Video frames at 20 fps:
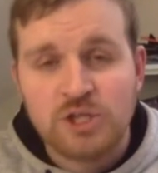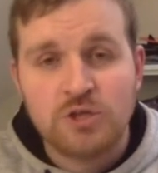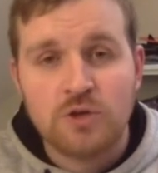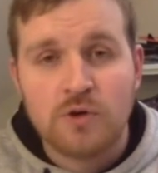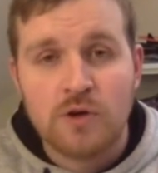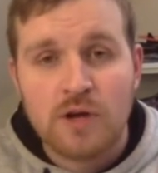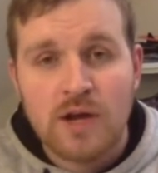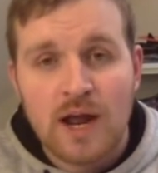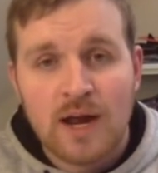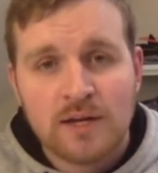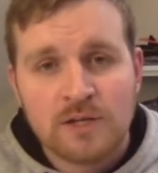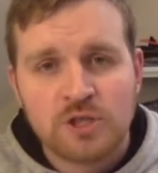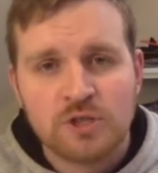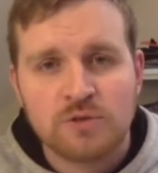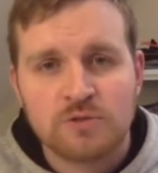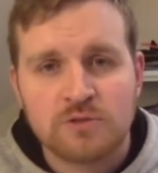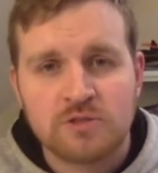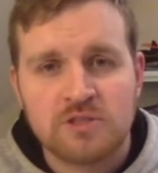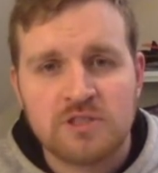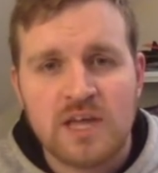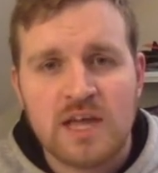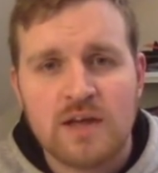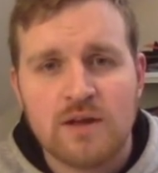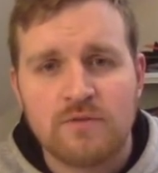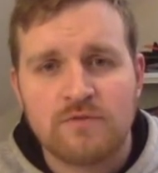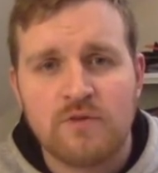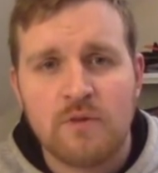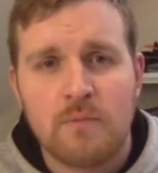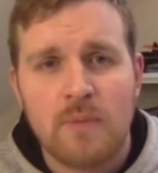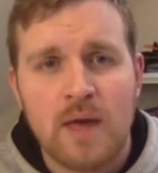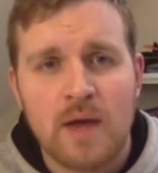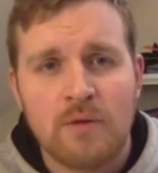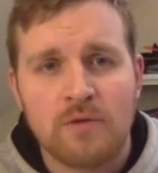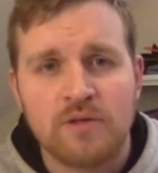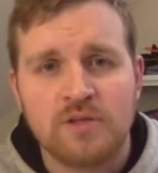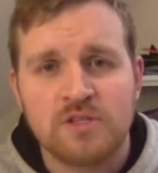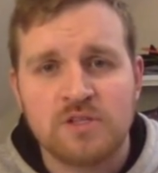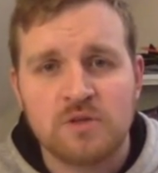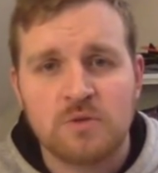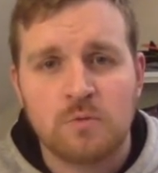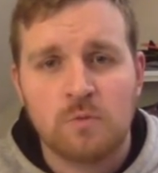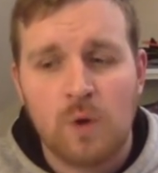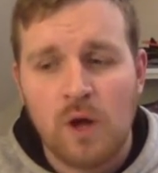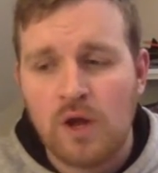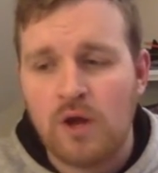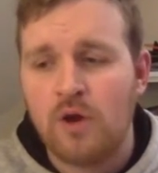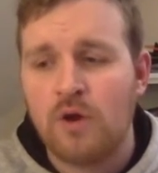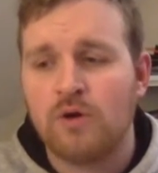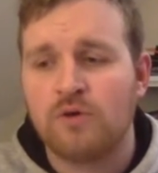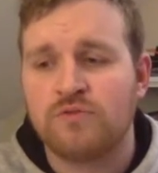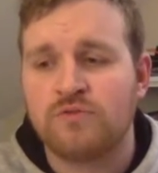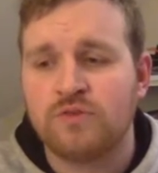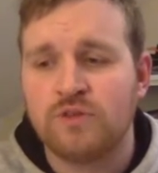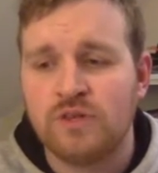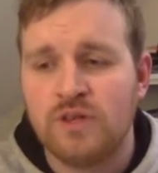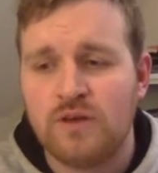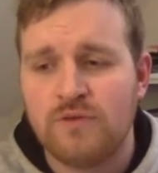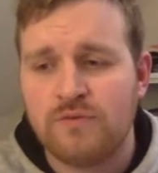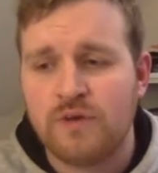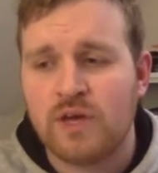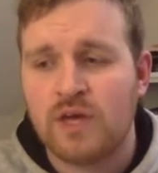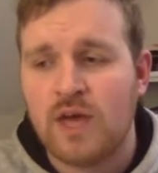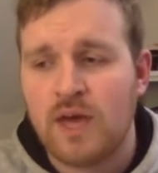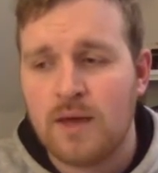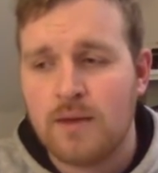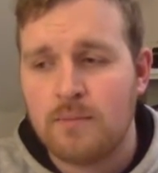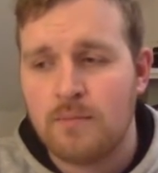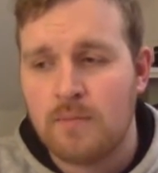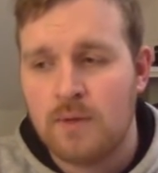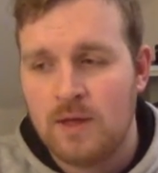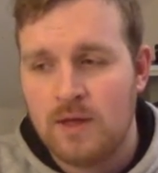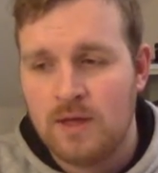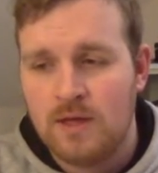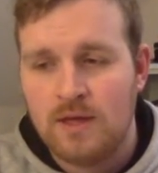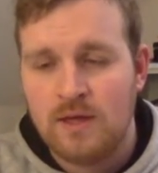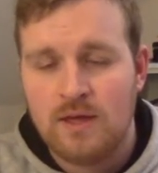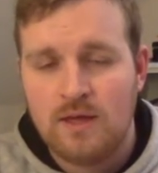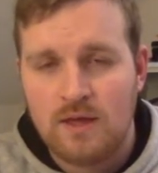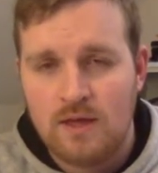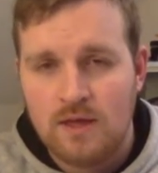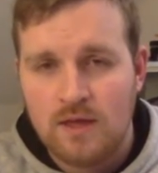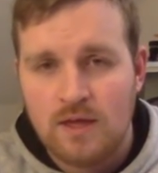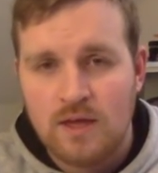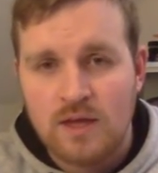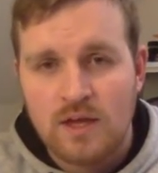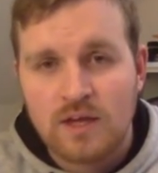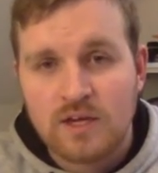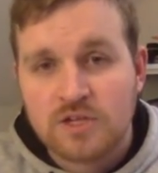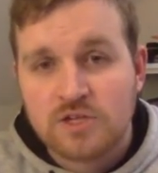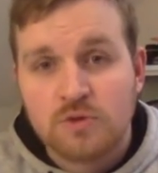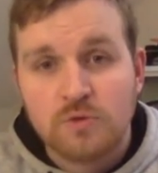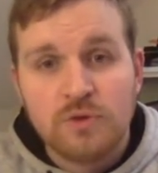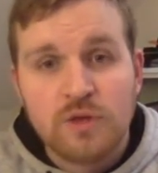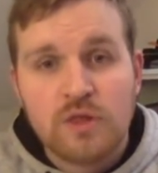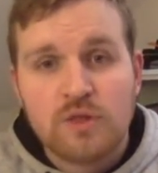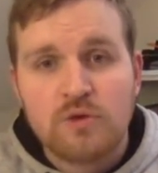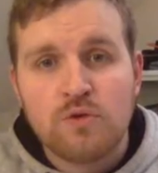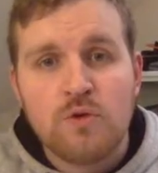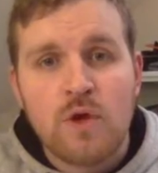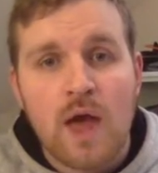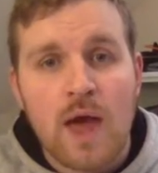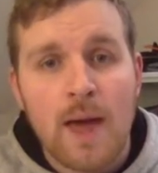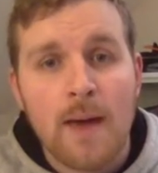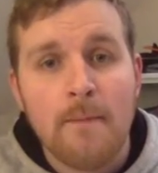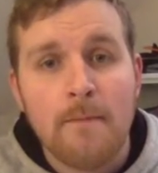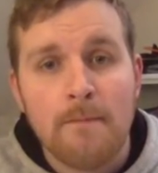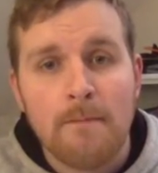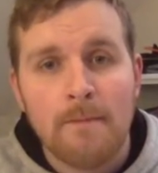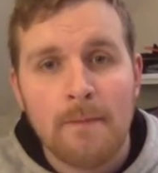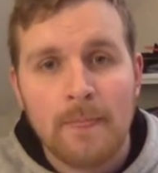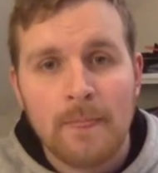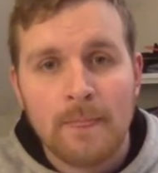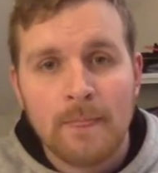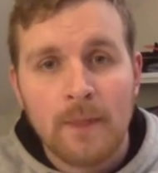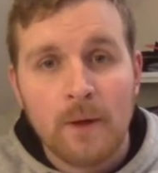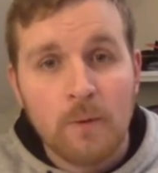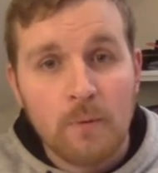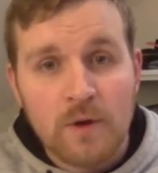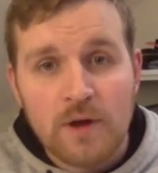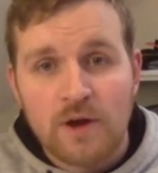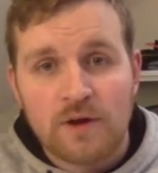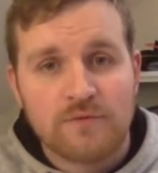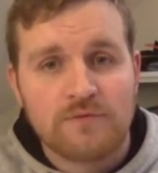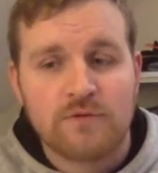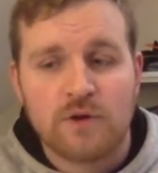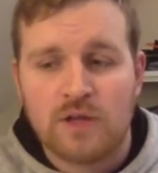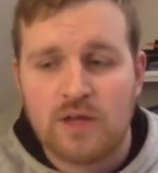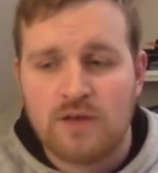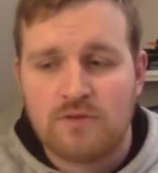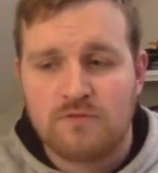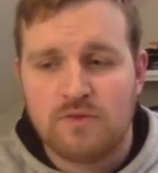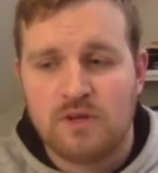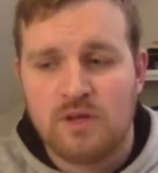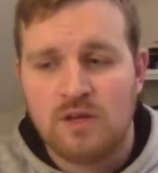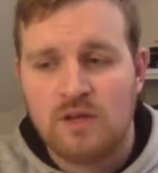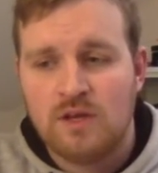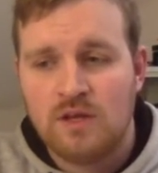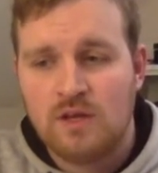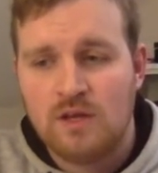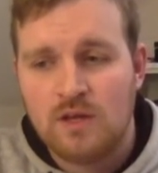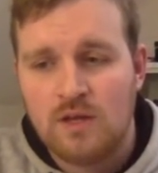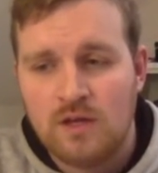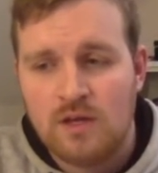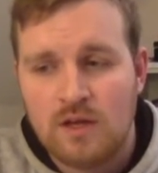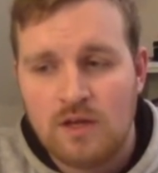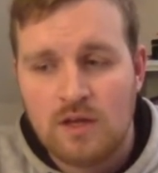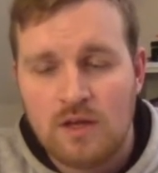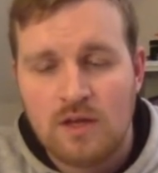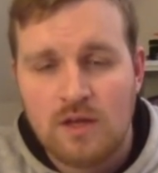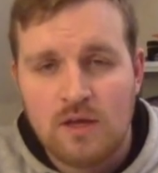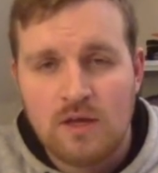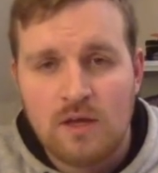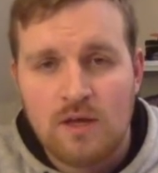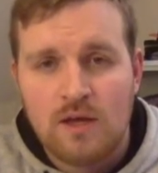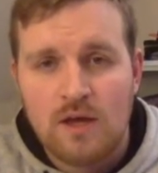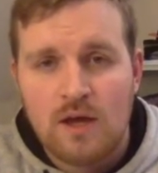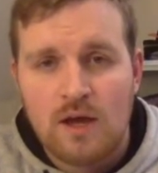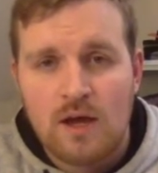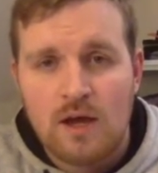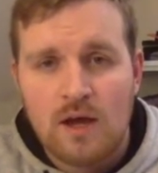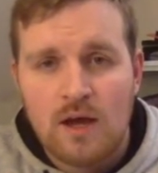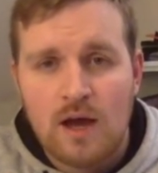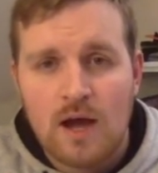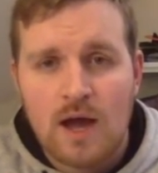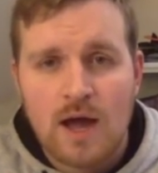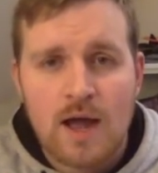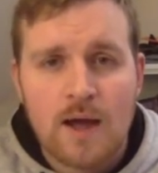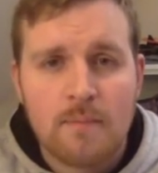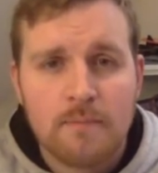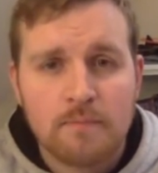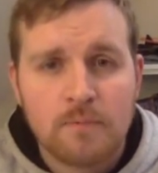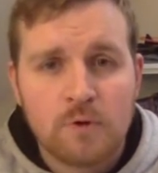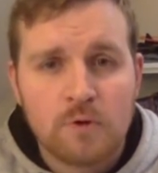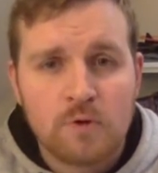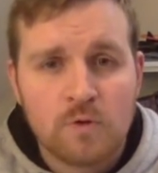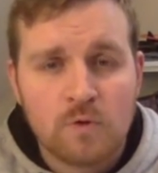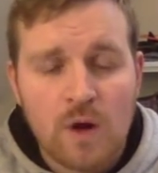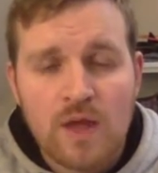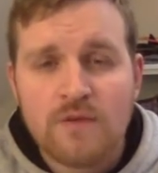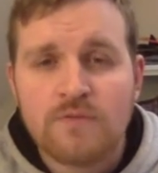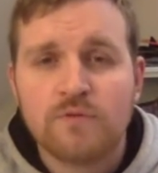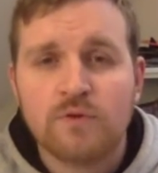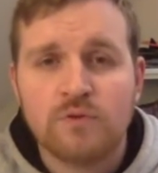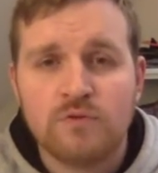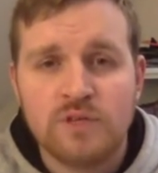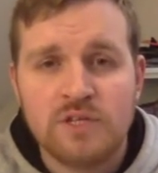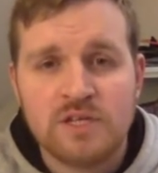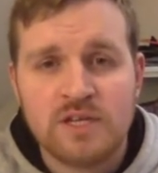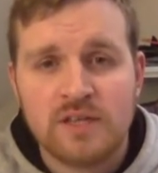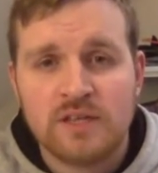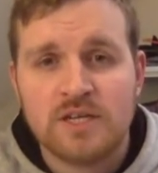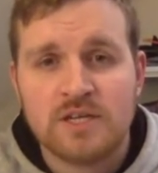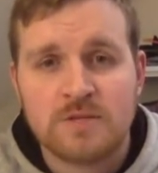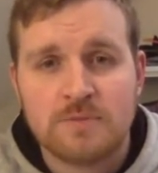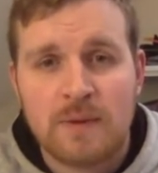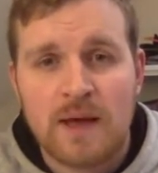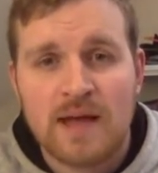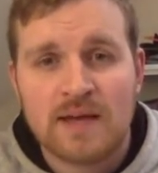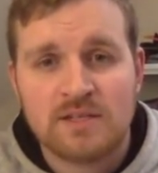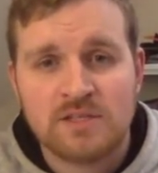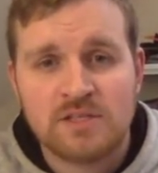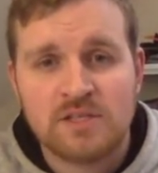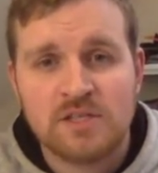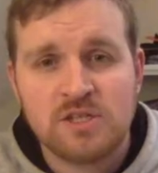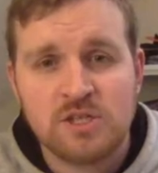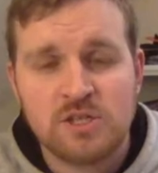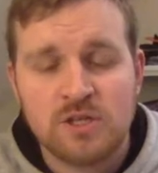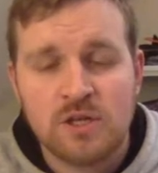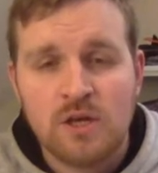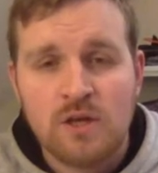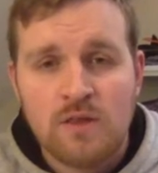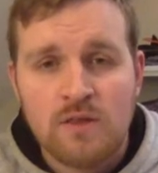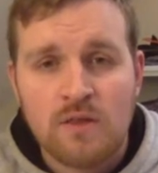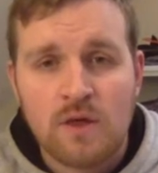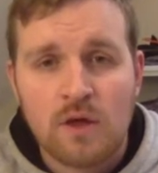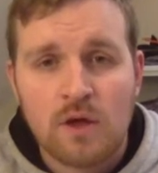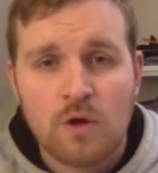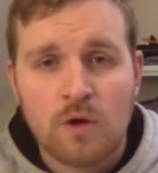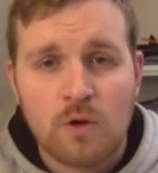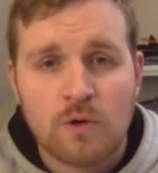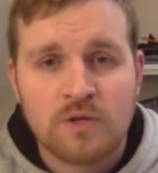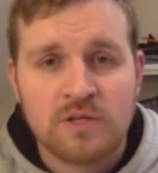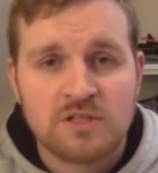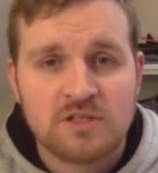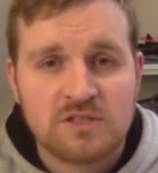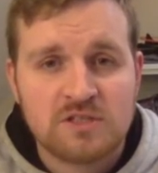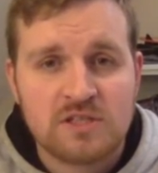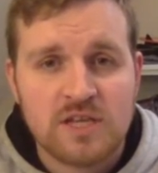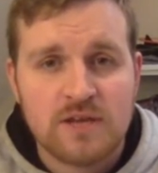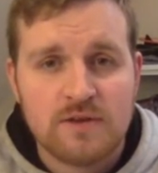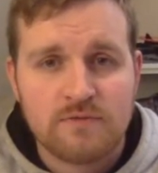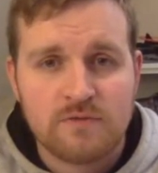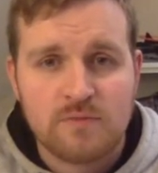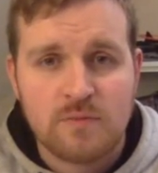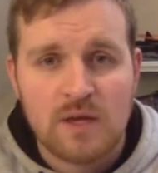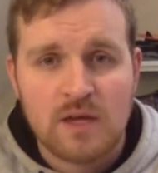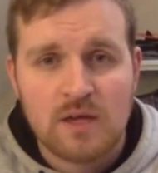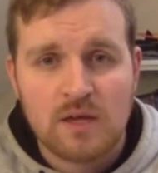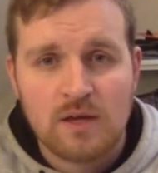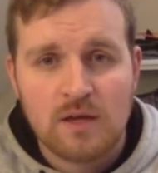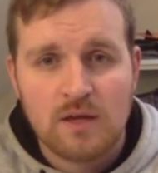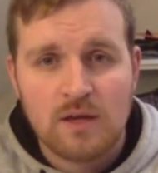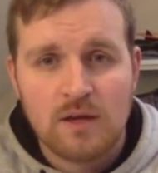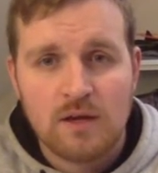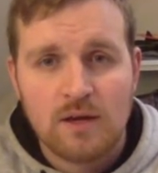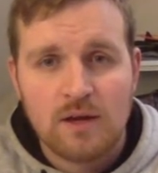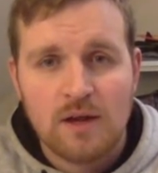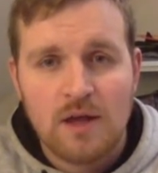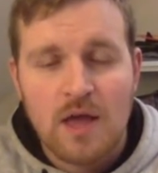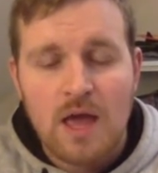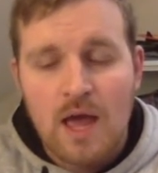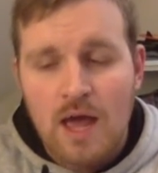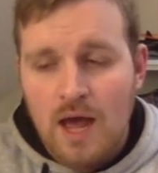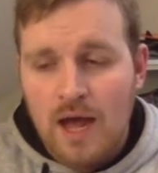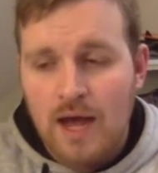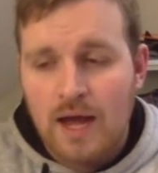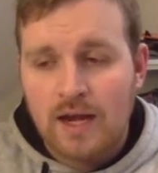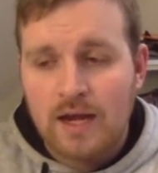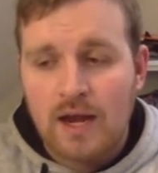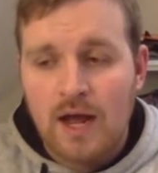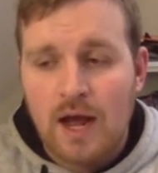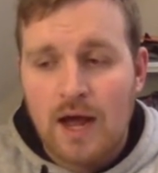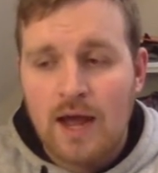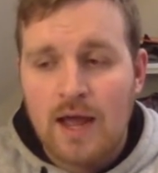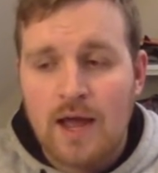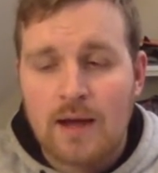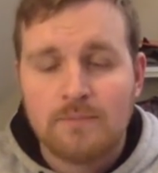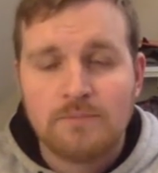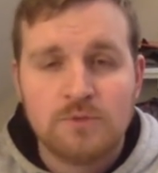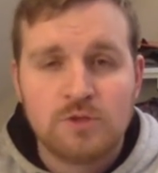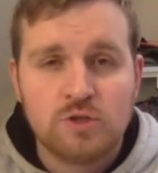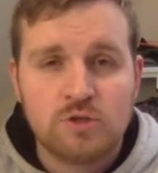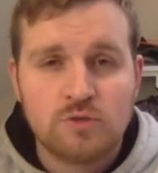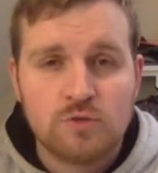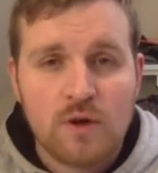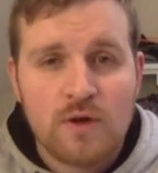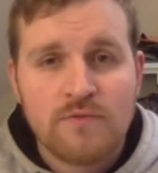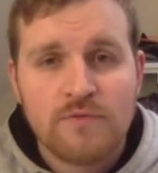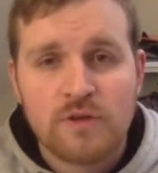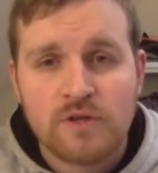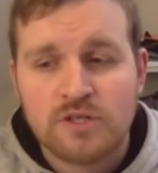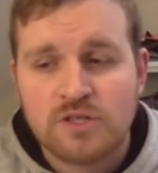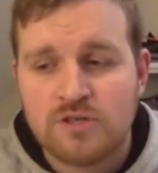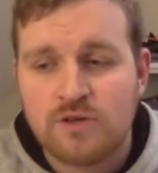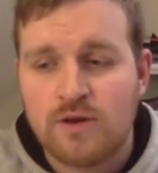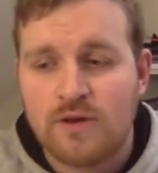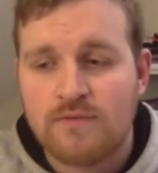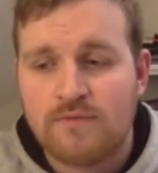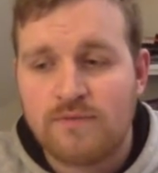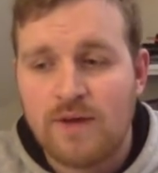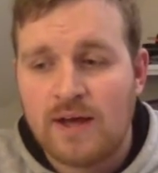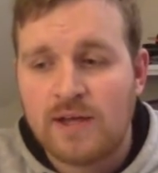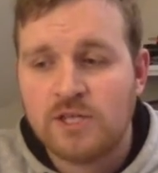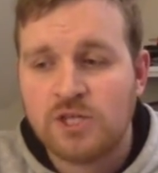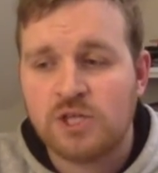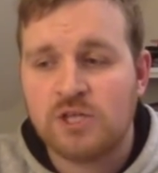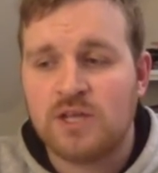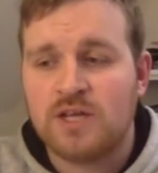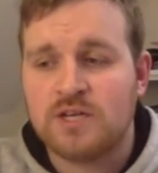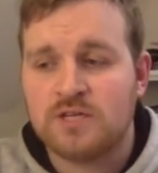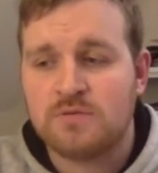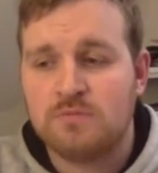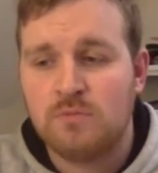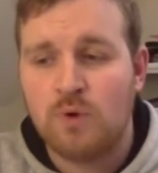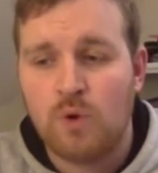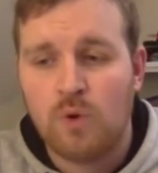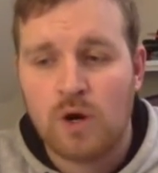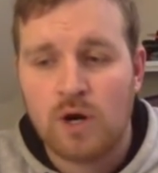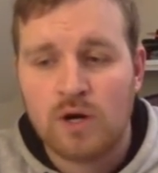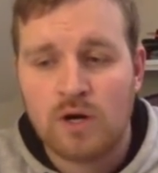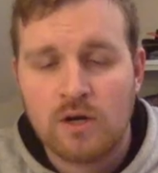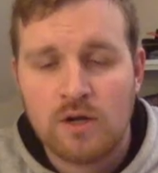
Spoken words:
your natural state of rebellion to one of loving him. It is only through him that we are forgiven. I am grateful reading this passage that God has saved me, and I am driven to evangelize more.